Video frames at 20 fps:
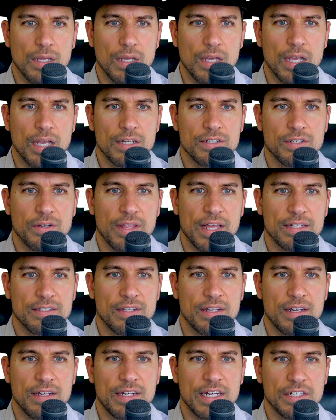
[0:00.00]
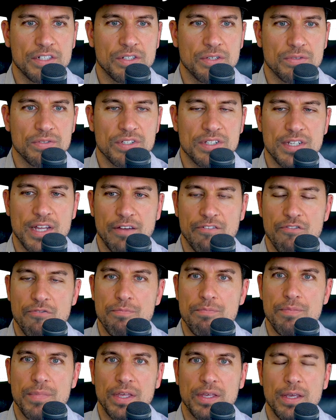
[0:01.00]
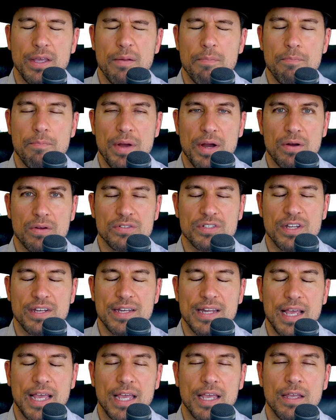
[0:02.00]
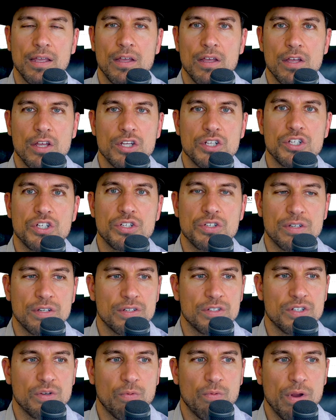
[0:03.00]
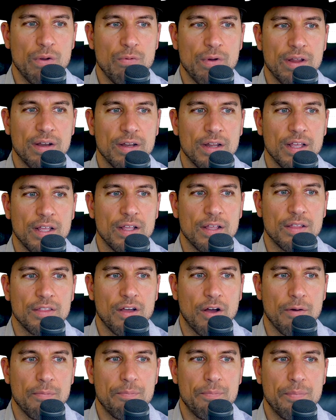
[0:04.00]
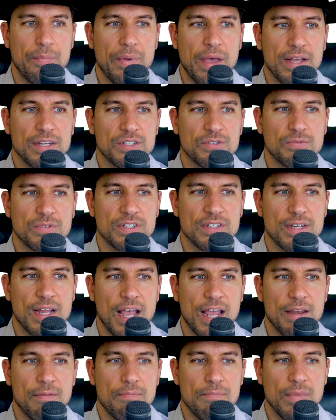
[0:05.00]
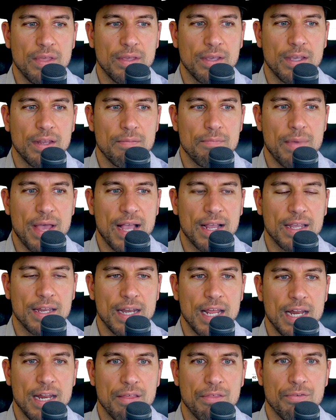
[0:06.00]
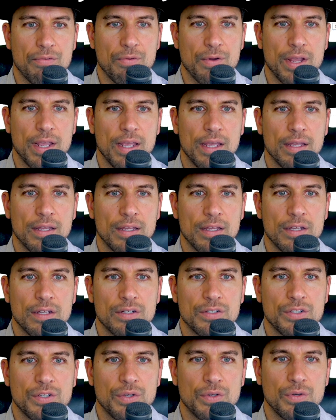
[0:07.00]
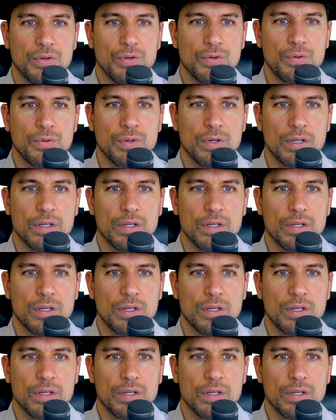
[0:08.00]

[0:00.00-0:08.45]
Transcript: And so that's an additional 7 million barrels a day. So we went, our best was 9 million back in 83 to